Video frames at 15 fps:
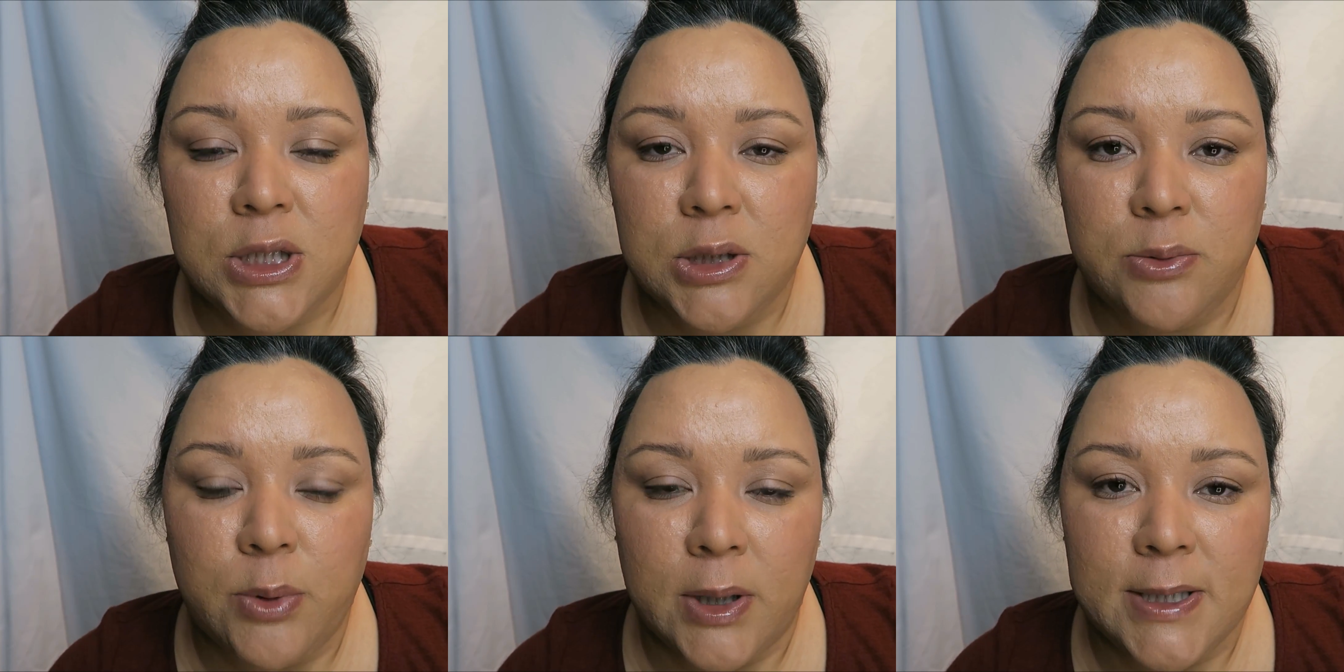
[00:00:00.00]

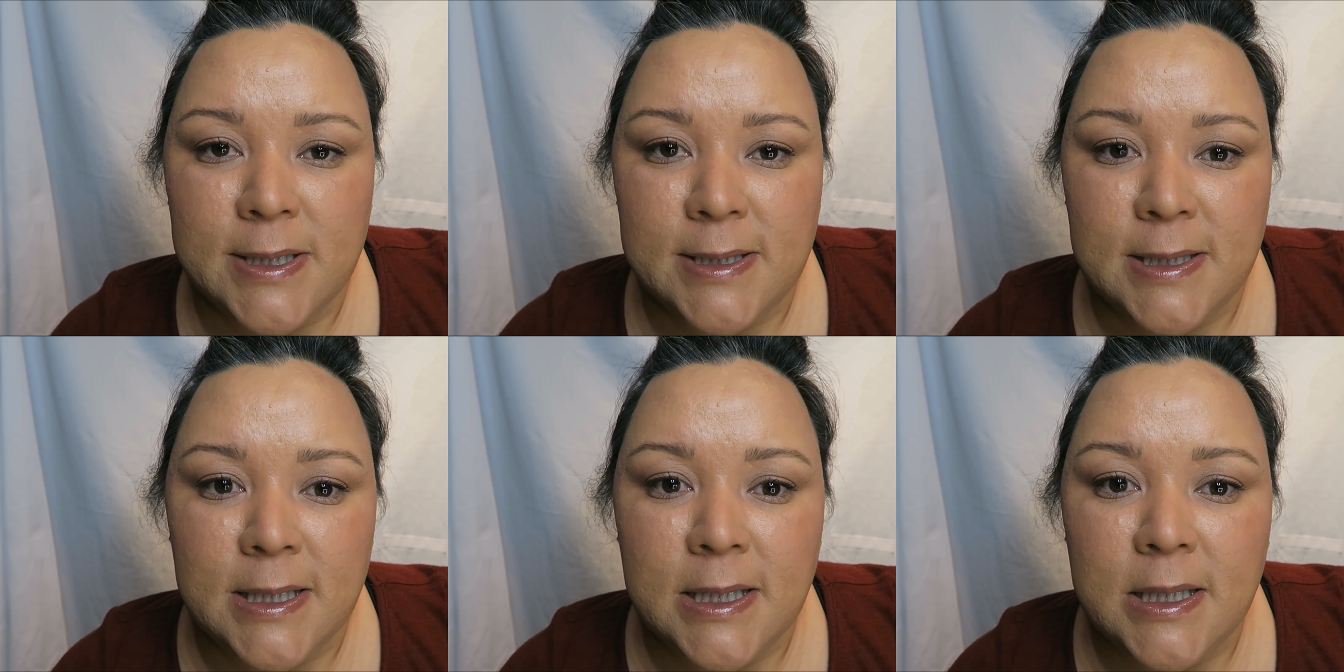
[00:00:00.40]
you want to
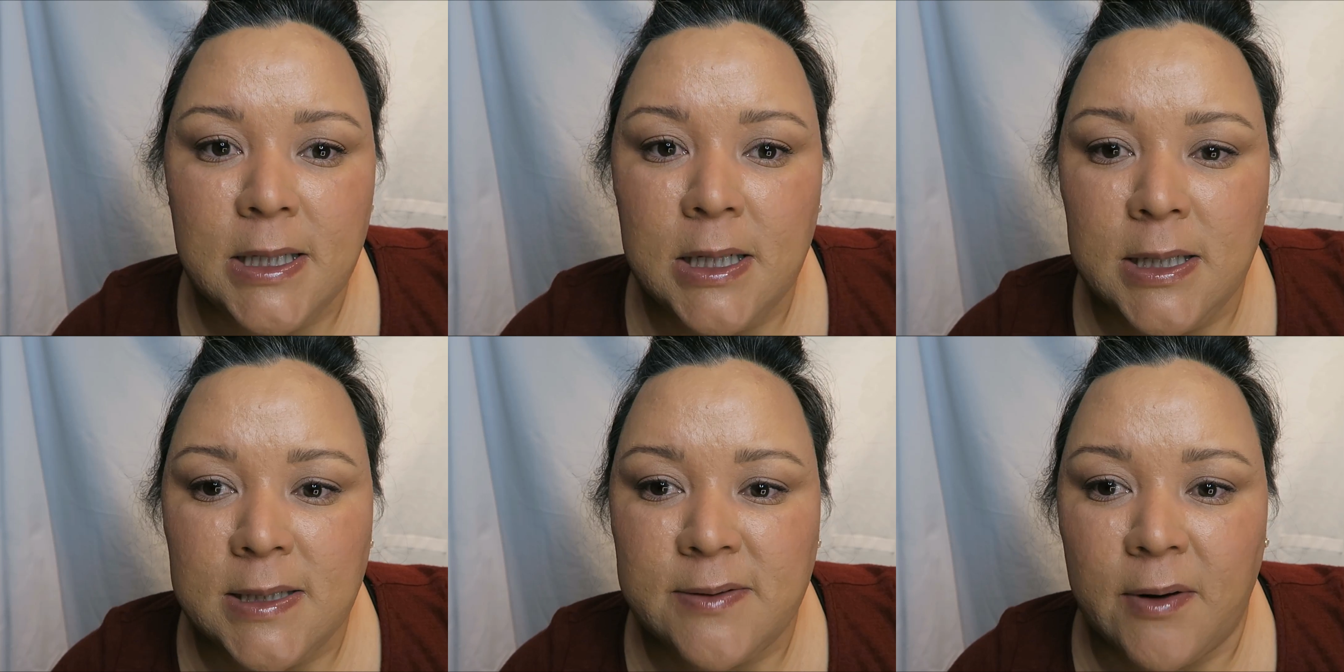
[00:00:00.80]

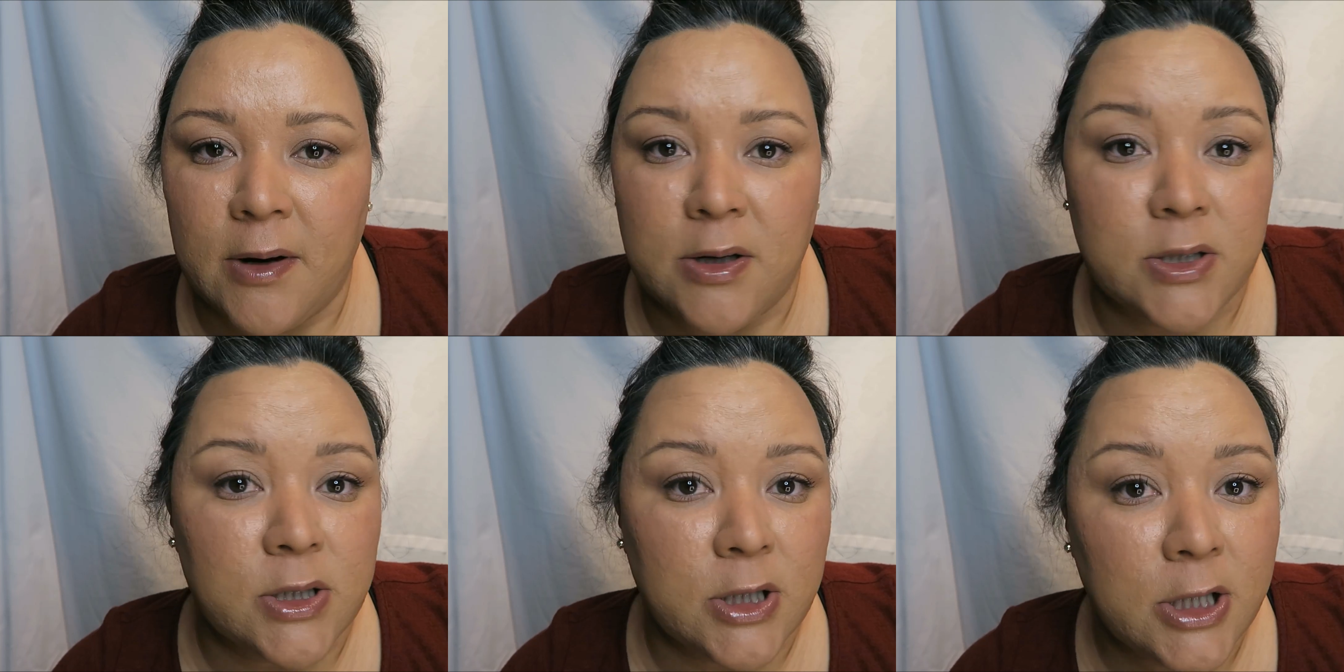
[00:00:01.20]
see as
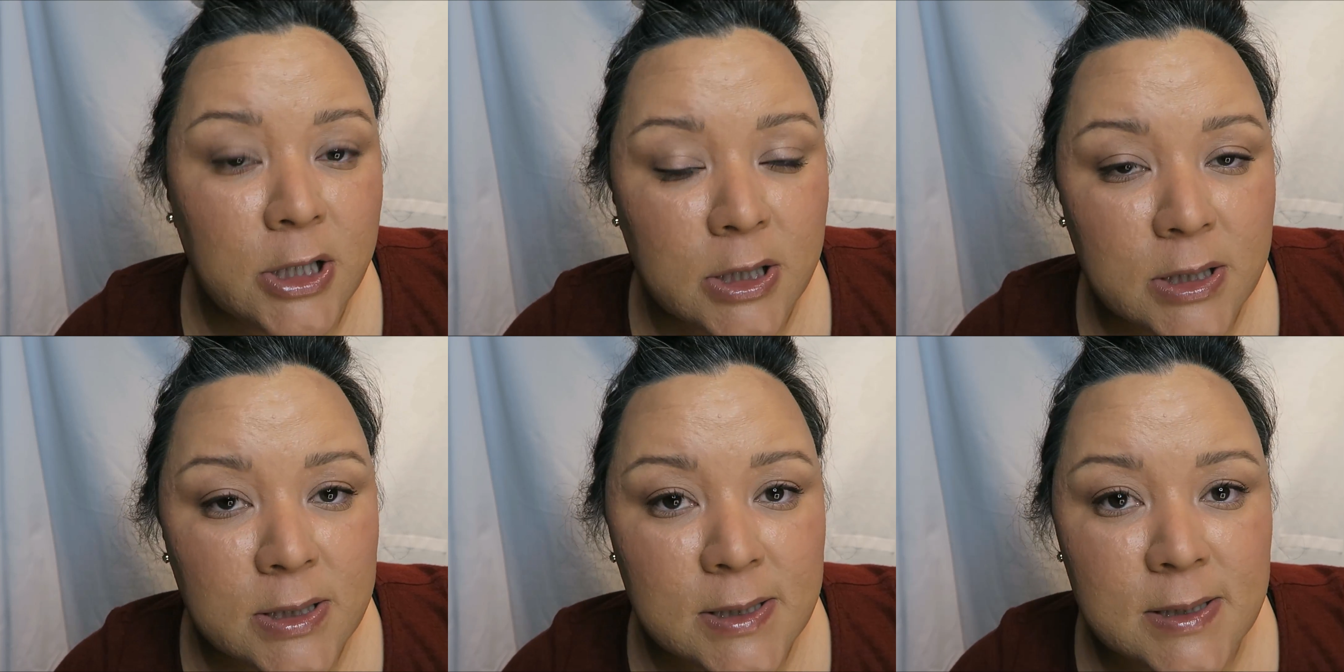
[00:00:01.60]
far as
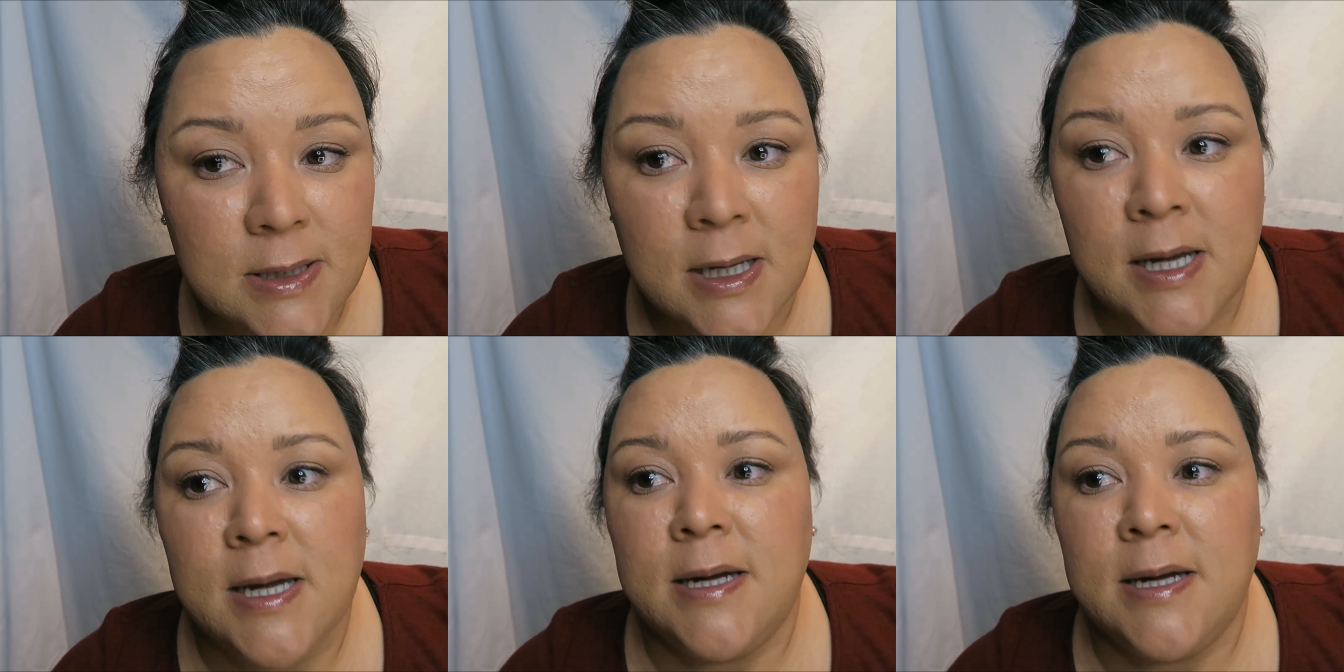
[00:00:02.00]
looks,